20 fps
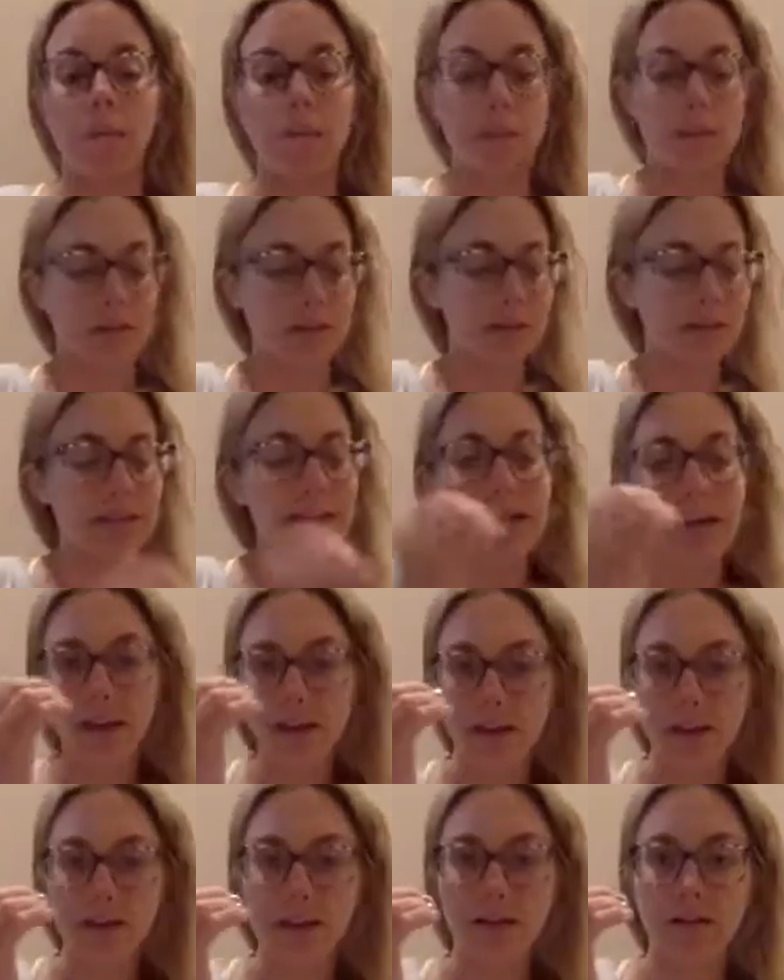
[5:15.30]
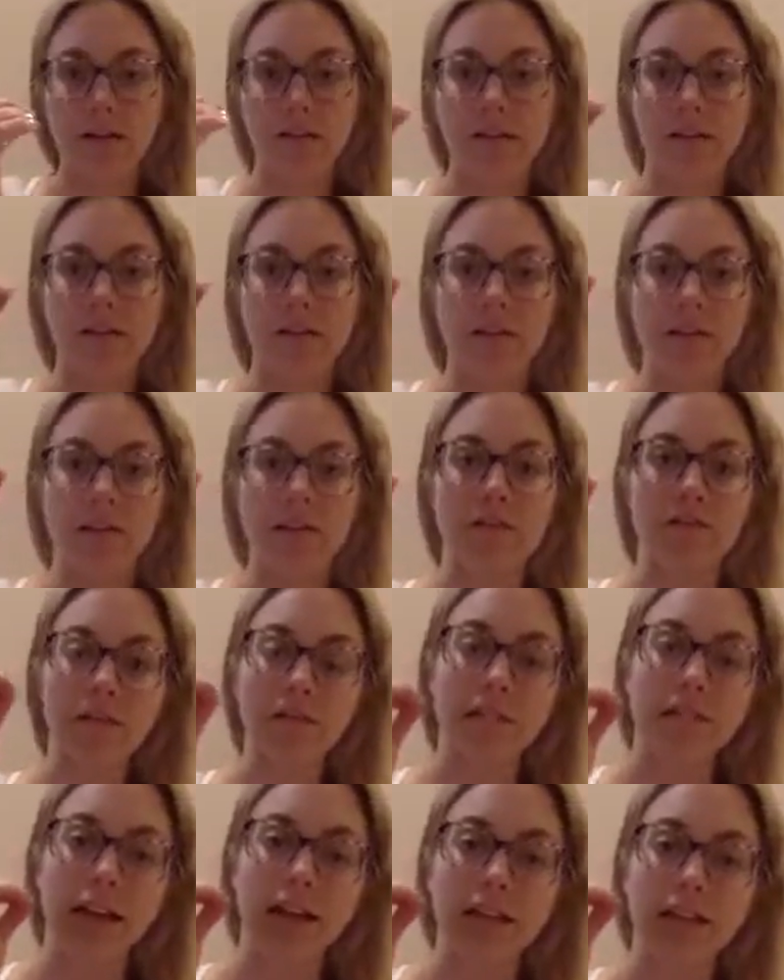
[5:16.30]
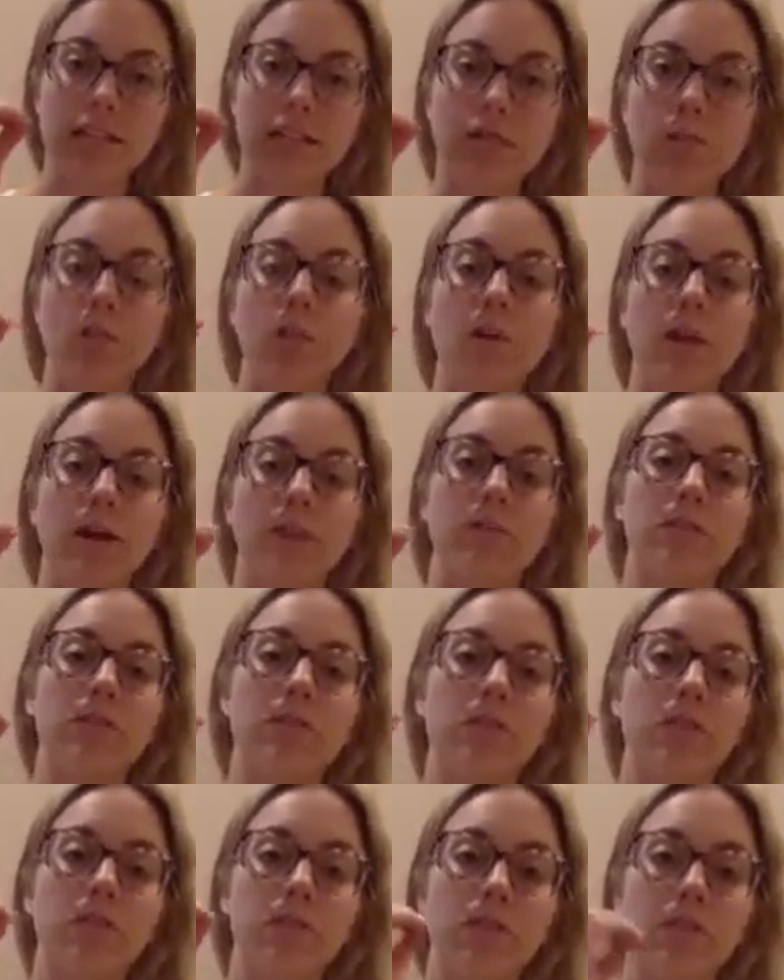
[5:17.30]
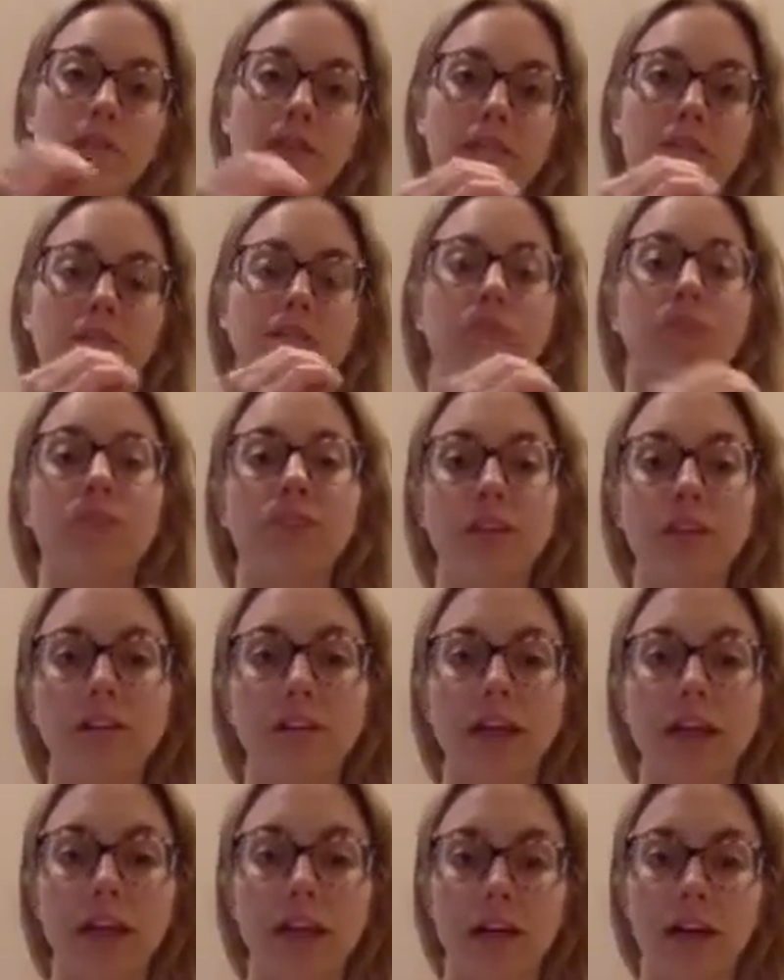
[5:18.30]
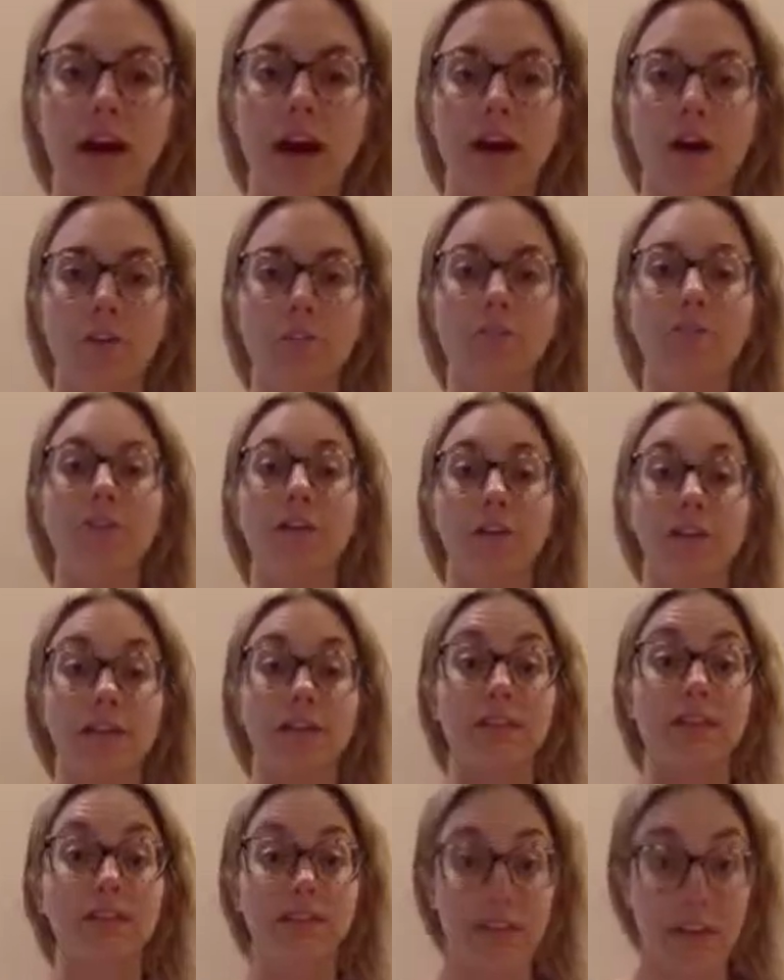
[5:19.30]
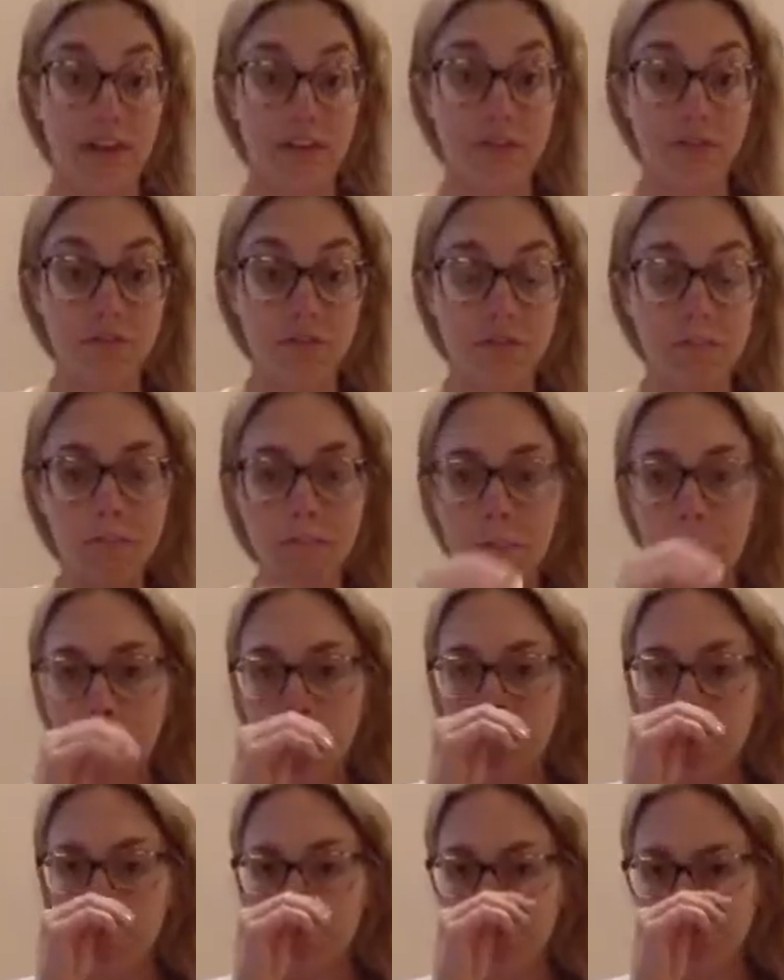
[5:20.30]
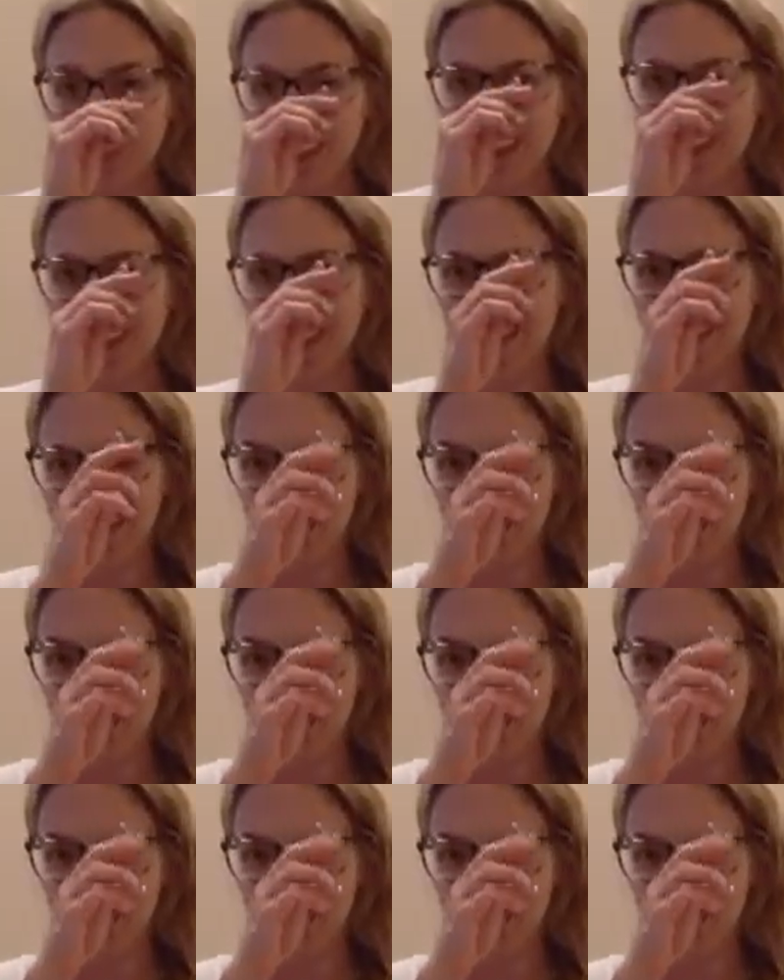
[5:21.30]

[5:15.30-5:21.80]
link the scent with this feeling of feeling safe. And this is